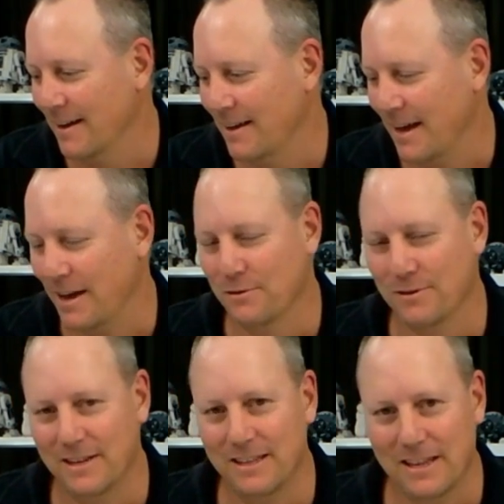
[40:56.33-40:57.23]

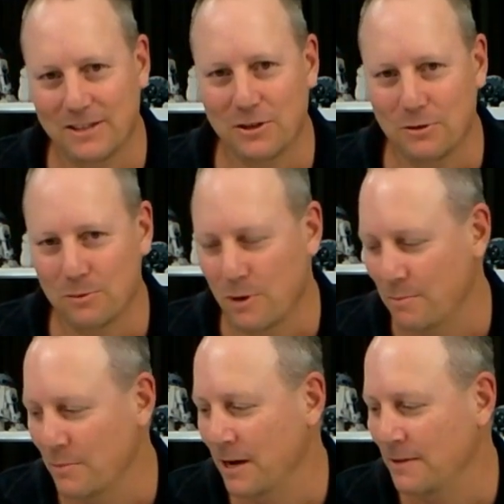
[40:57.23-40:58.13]
Anthony, that's a good
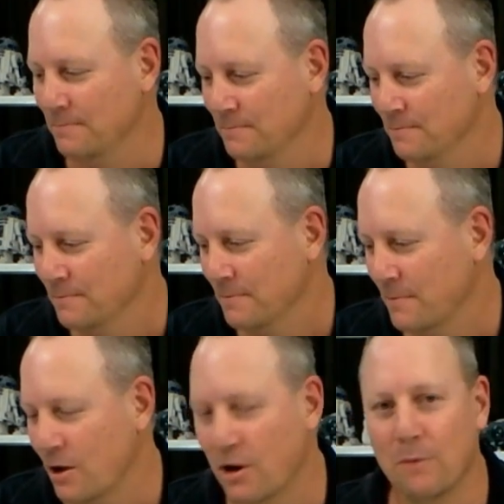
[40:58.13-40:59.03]
one, mate.
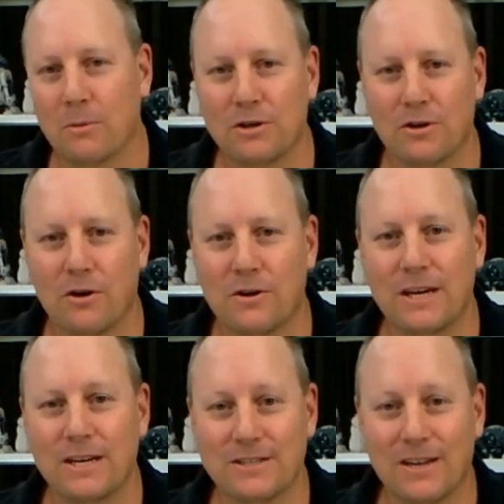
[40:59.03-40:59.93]
I got my dog
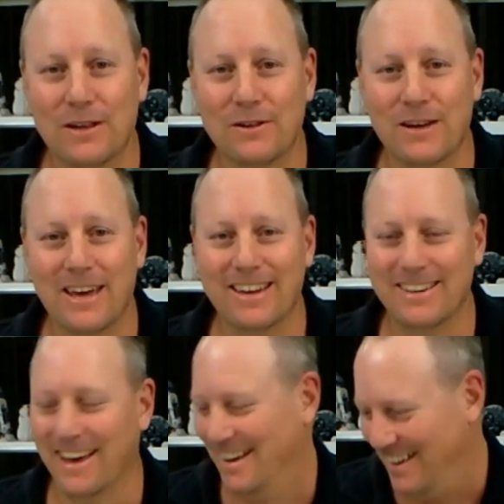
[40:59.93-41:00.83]
here, so look out.
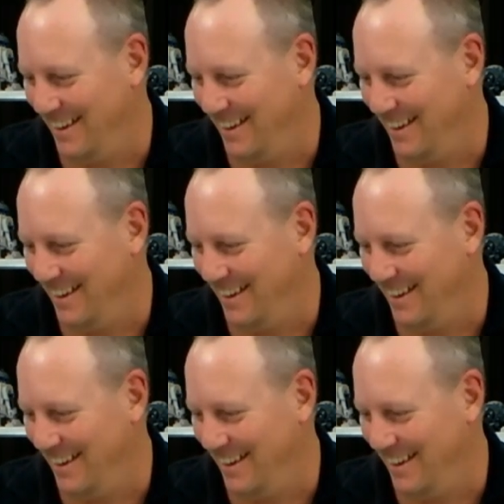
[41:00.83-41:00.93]
Nah.